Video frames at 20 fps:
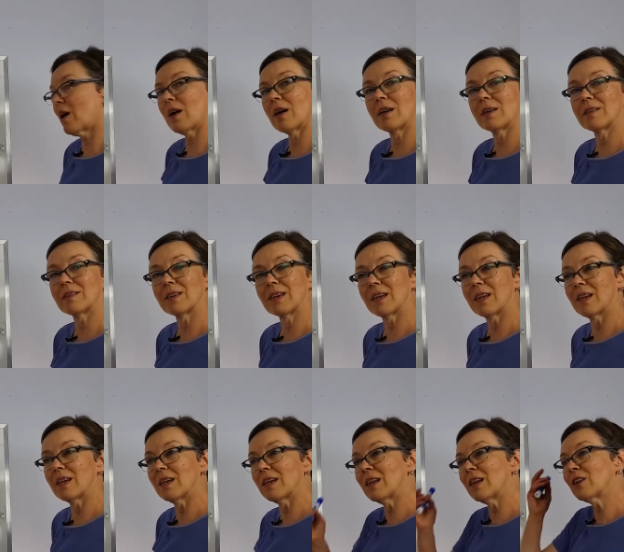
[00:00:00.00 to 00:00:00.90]
uh,
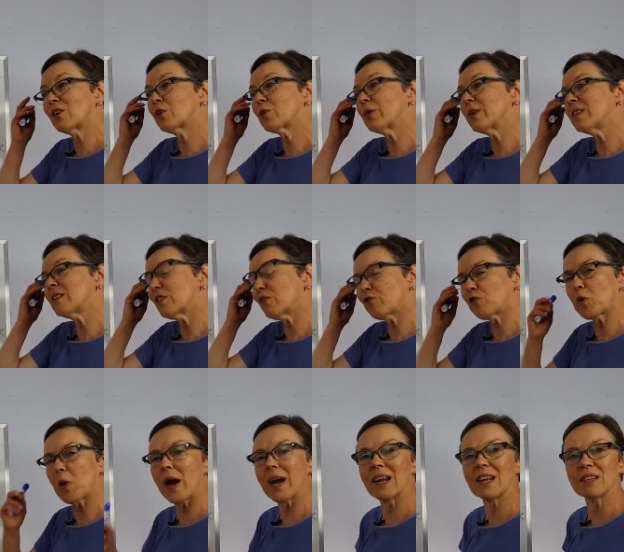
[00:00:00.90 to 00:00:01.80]
increase the
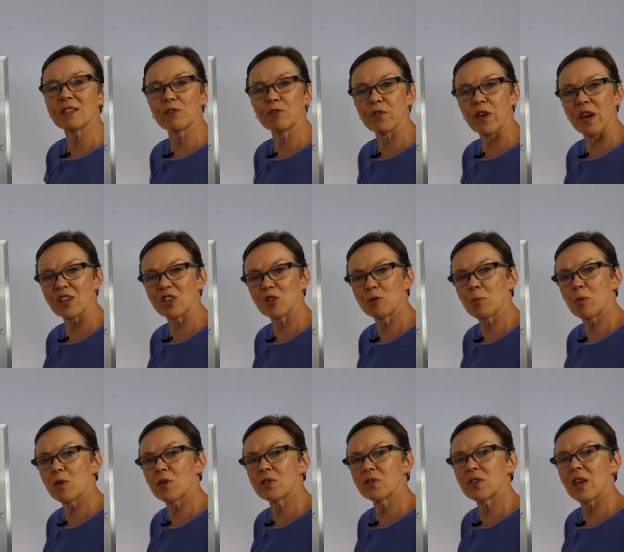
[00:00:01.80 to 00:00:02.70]
varieties of
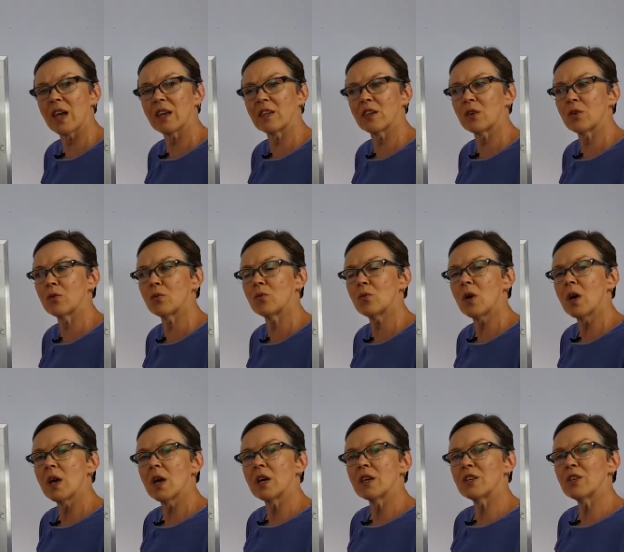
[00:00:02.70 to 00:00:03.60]
vegetables that you
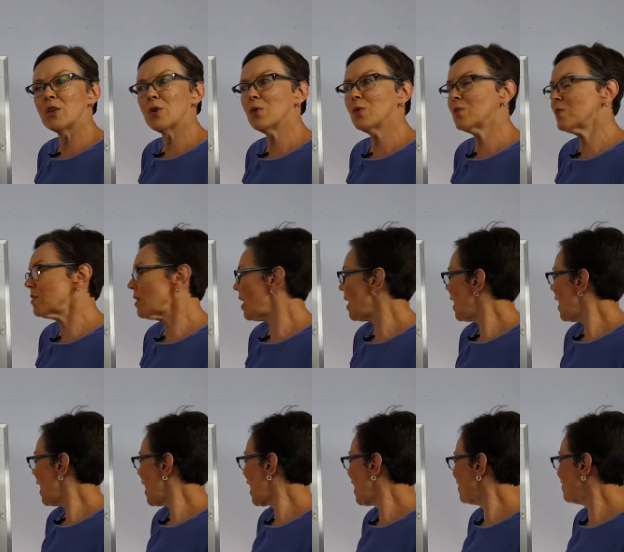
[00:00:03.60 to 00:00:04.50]
use.
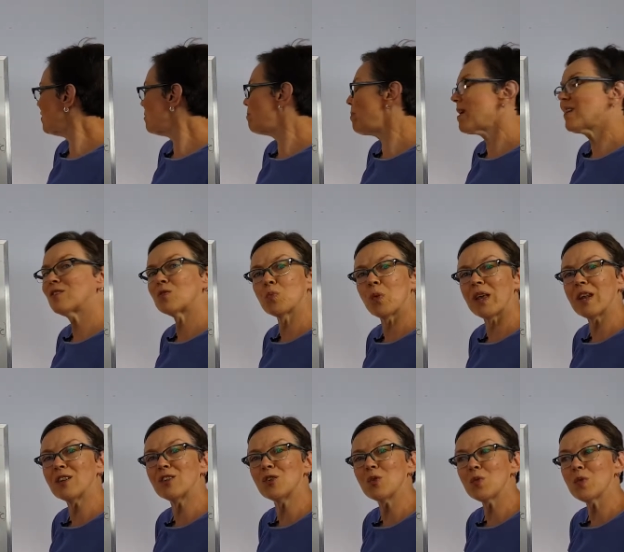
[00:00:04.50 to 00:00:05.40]
And the best way
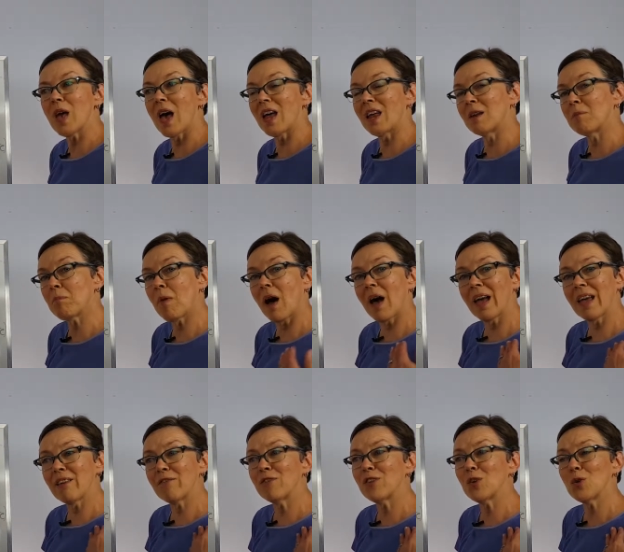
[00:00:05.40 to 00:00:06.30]
to do that, in
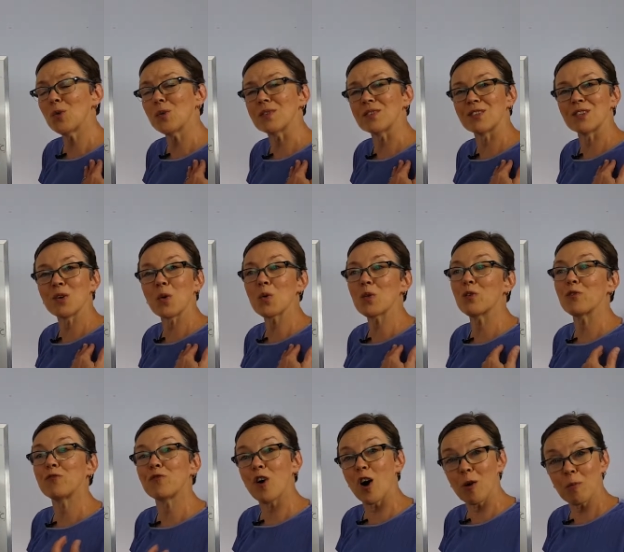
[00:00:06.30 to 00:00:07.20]
my view, is to go to the
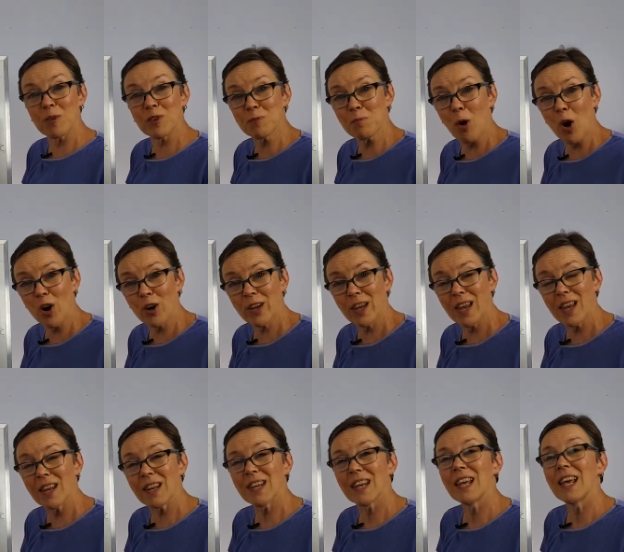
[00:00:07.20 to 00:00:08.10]
farmer's
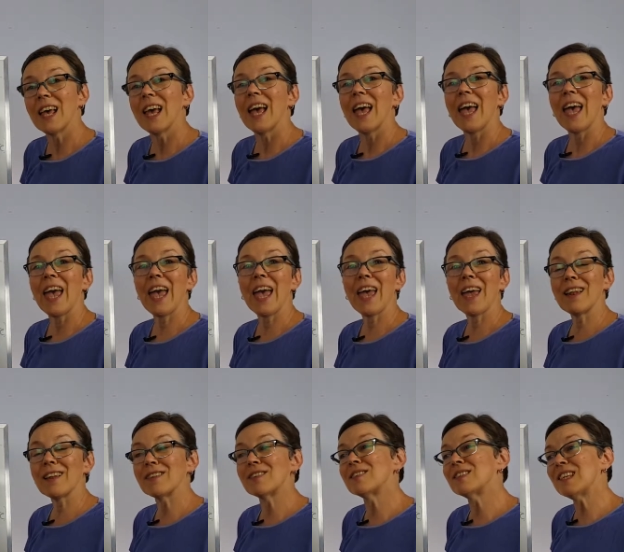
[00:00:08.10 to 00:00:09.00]
market
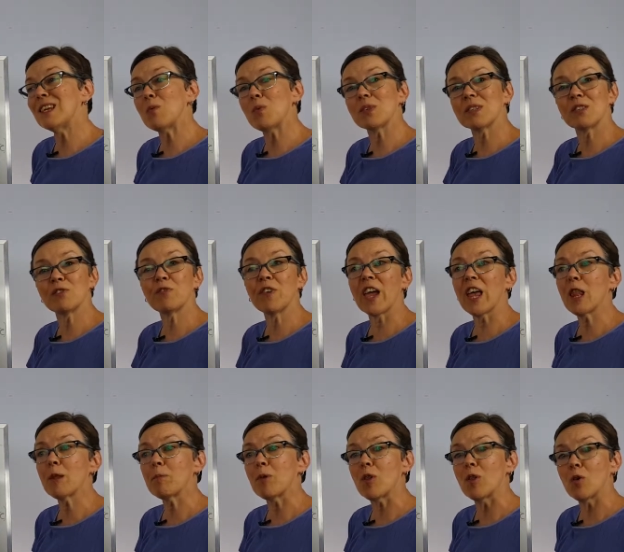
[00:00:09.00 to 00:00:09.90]
and see what's
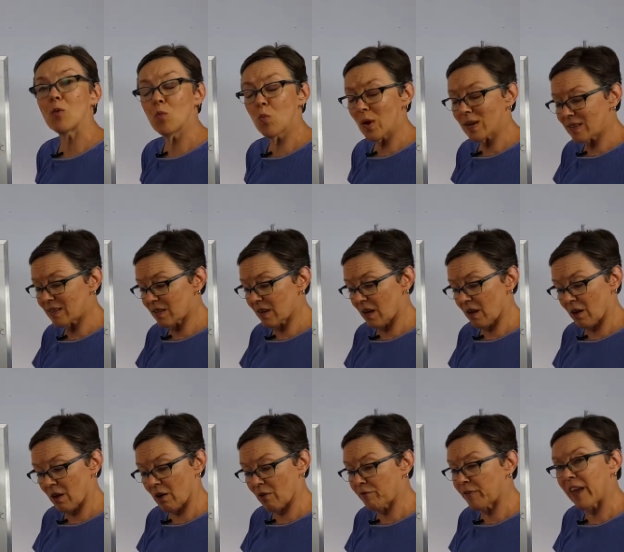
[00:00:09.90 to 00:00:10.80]
available, what's
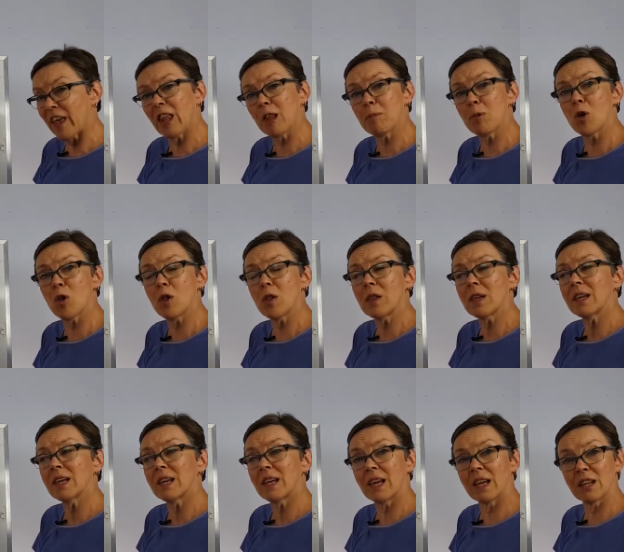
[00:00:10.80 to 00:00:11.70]
available
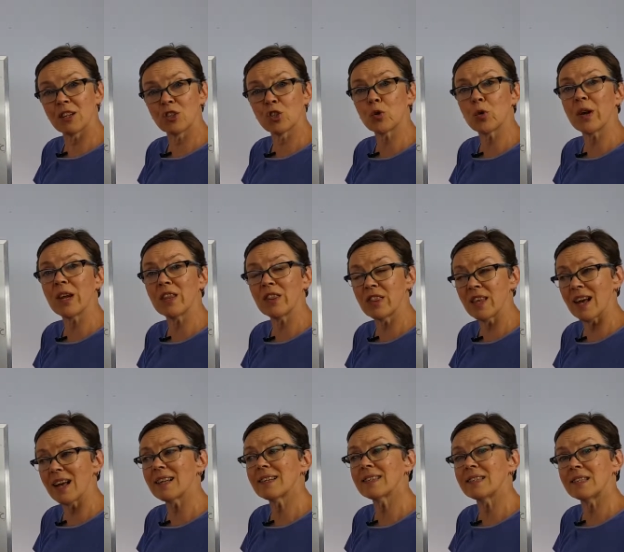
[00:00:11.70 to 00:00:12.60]
during
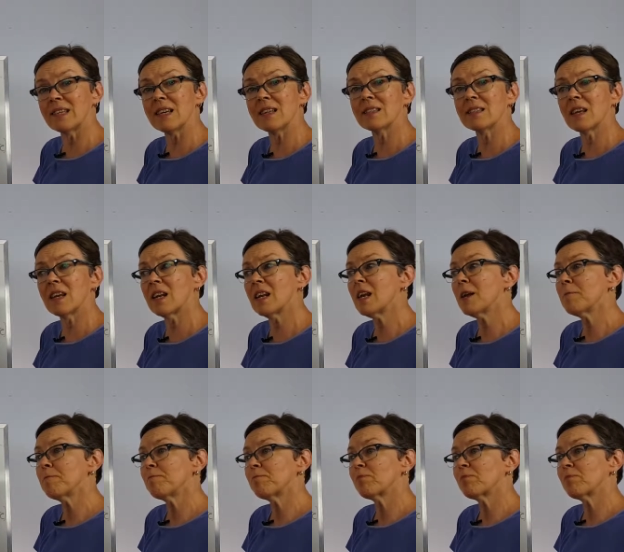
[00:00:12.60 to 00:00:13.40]
that season.